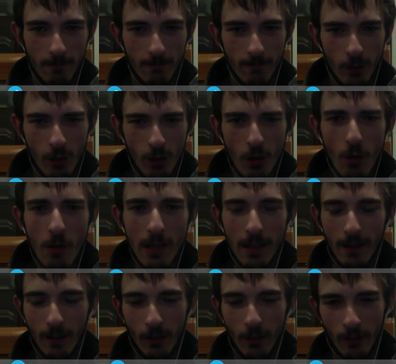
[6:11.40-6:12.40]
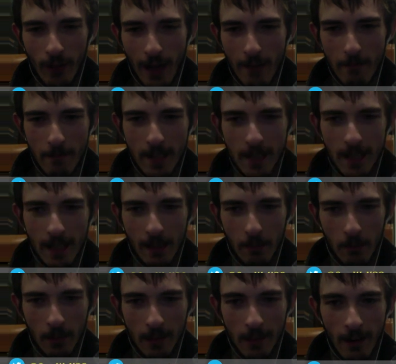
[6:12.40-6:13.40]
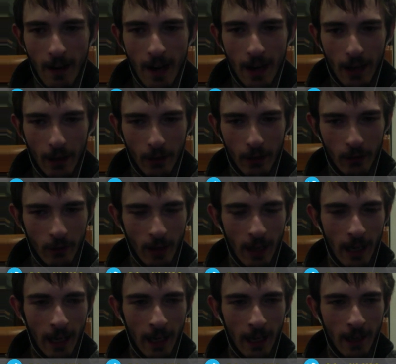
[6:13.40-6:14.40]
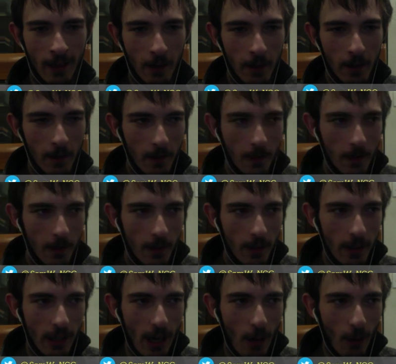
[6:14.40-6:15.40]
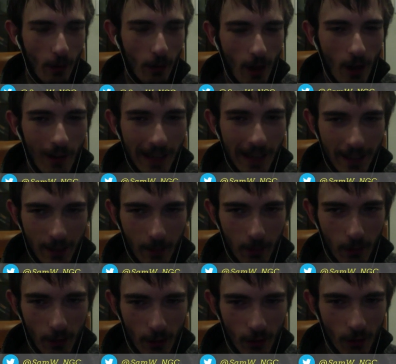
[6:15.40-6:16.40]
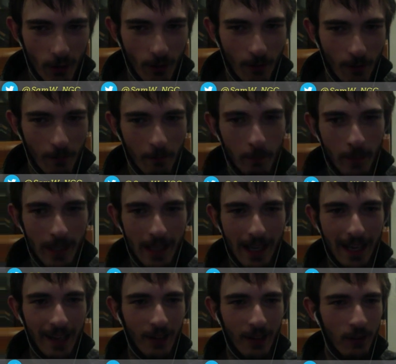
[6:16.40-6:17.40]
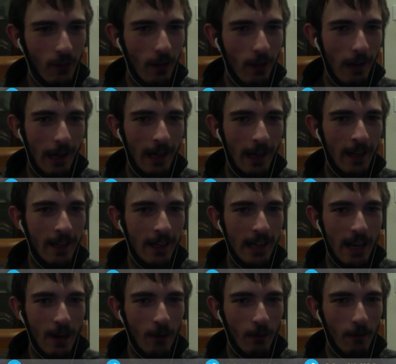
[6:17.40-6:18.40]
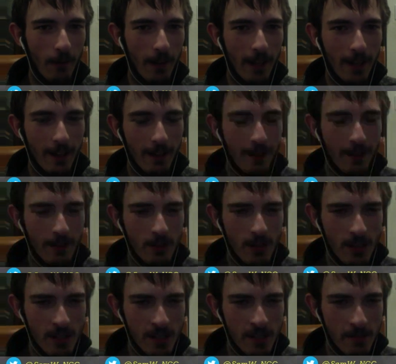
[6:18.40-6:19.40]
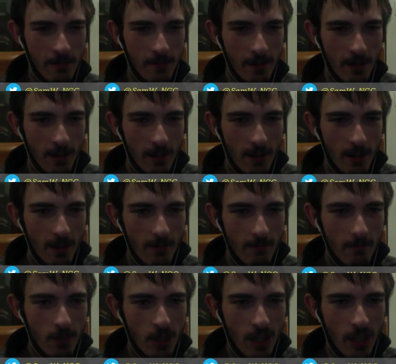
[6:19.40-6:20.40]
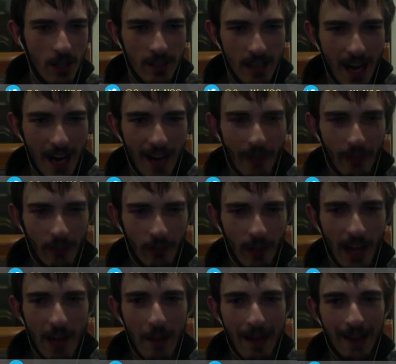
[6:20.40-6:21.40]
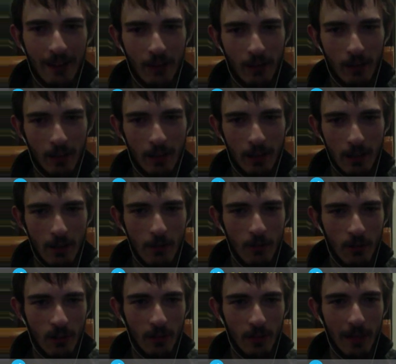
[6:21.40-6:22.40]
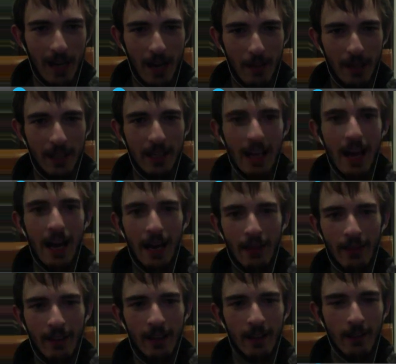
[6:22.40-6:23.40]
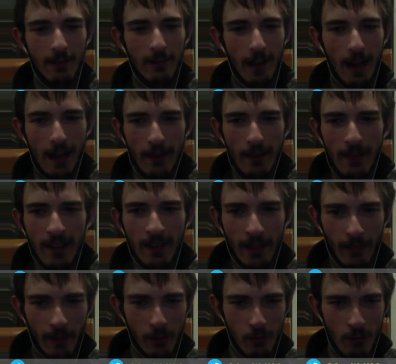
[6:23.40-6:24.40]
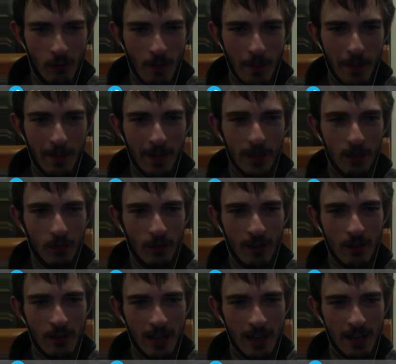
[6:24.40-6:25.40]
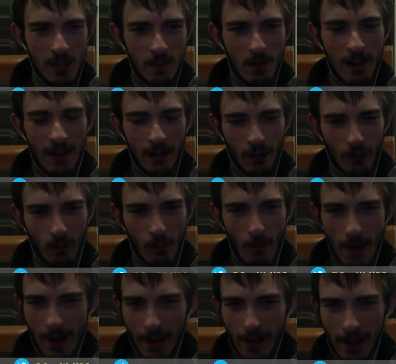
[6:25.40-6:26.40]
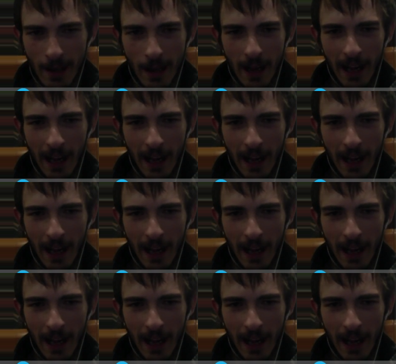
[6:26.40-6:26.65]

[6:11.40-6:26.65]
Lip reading: 2 years, if I'm being completely honest, with all like the political BS, it's just shit's not the same as it used to be. I mean, yeah, I think that the Trump administration has brought us many